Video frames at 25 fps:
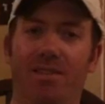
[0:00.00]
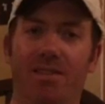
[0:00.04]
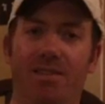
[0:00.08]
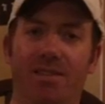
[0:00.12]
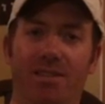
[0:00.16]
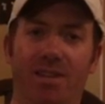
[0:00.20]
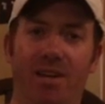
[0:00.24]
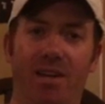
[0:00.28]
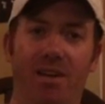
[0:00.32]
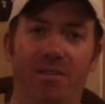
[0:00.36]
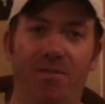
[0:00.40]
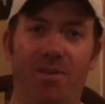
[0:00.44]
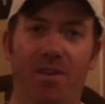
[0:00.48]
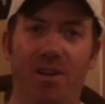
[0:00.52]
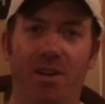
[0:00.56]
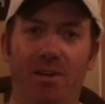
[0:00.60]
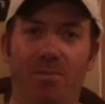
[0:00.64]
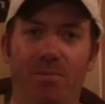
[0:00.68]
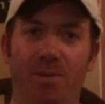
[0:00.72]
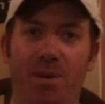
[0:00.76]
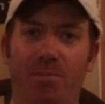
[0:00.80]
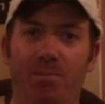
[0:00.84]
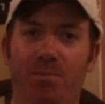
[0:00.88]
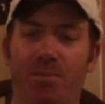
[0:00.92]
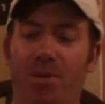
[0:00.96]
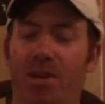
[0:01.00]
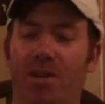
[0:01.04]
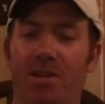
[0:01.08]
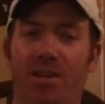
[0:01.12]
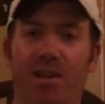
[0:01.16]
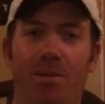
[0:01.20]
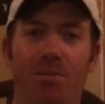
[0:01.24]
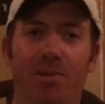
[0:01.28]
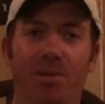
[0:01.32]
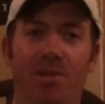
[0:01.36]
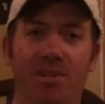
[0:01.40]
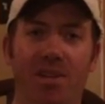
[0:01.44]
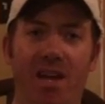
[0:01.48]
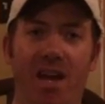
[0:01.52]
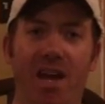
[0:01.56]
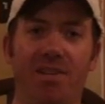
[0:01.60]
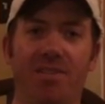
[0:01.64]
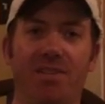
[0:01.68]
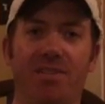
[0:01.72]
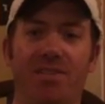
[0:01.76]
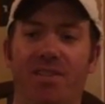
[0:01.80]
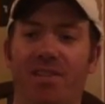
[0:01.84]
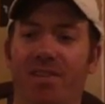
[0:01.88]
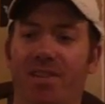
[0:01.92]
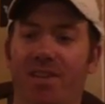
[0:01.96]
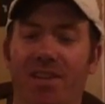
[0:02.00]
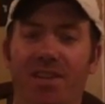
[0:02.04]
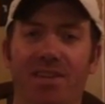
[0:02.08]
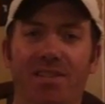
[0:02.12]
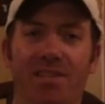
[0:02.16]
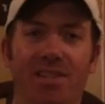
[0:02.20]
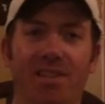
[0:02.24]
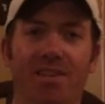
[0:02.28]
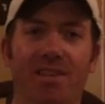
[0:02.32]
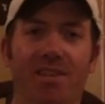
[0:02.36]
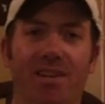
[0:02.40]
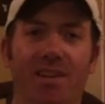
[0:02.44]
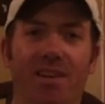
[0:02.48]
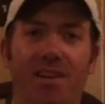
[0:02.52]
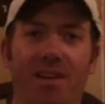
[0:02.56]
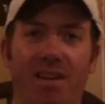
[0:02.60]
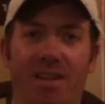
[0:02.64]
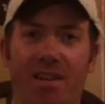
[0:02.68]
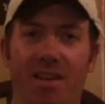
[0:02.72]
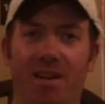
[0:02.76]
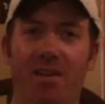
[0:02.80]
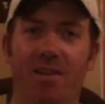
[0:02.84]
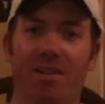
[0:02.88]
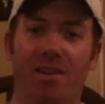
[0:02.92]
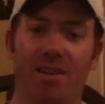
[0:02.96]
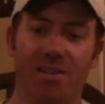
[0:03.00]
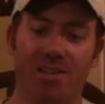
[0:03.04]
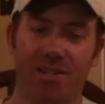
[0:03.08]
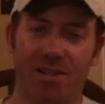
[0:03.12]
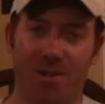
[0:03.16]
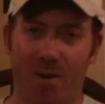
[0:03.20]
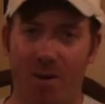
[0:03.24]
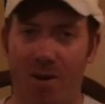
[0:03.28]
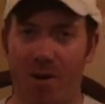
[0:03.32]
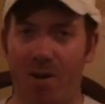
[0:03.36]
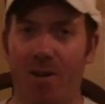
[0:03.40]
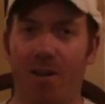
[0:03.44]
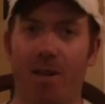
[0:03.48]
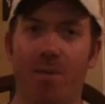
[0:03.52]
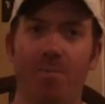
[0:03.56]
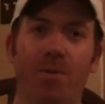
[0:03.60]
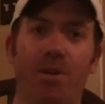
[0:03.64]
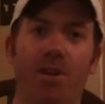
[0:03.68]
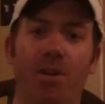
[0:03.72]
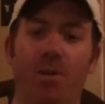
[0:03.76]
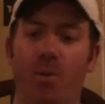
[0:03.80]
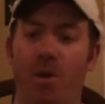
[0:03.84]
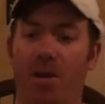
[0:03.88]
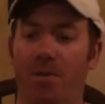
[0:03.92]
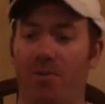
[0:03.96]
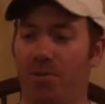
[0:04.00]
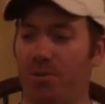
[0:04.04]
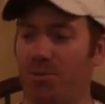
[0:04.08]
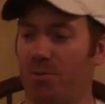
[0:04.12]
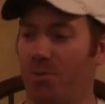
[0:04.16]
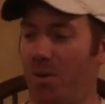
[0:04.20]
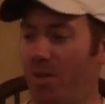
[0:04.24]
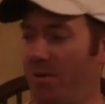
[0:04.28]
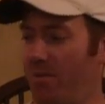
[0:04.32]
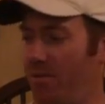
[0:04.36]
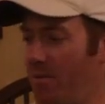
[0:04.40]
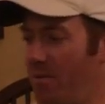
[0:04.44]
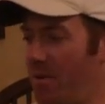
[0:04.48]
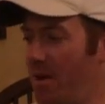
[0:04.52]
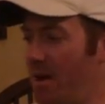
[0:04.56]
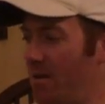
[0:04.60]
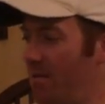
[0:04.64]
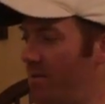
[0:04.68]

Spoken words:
This stuff. You need to put a couple of dashes in this, and there you stir all up, and you wait for 24